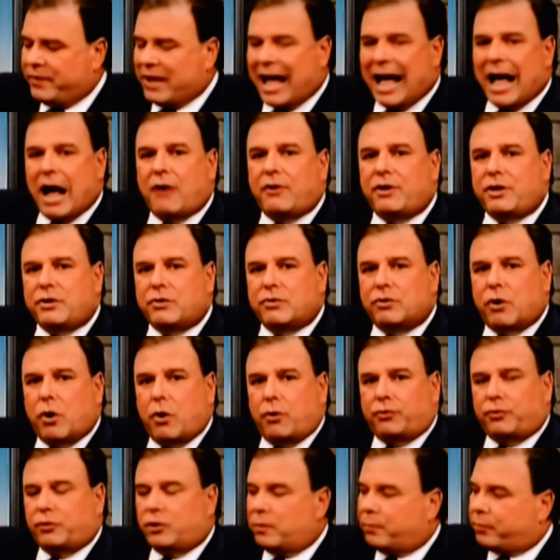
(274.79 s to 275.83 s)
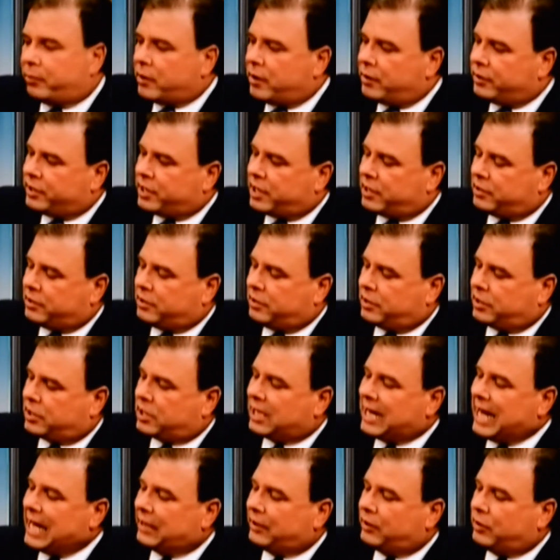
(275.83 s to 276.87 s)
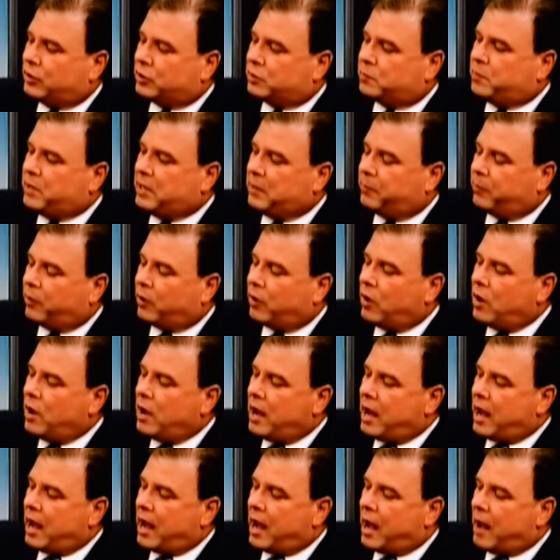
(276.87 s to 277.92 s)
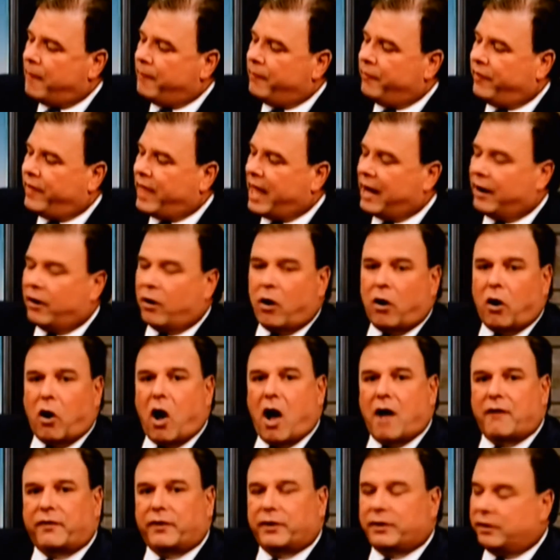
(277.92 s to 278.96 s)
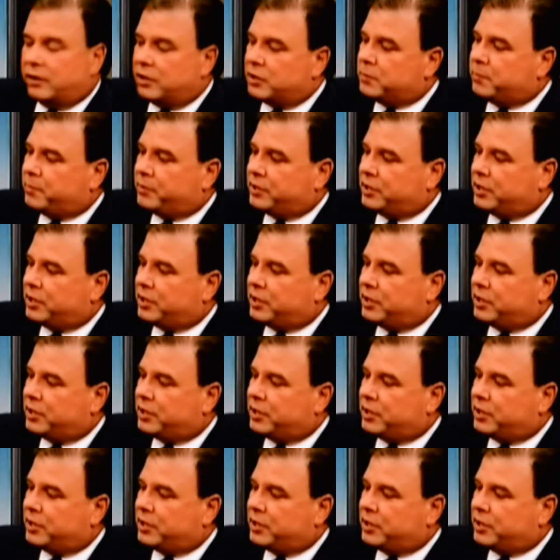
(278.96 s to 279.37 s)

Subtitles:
How do you go through the process to select those people that are offered this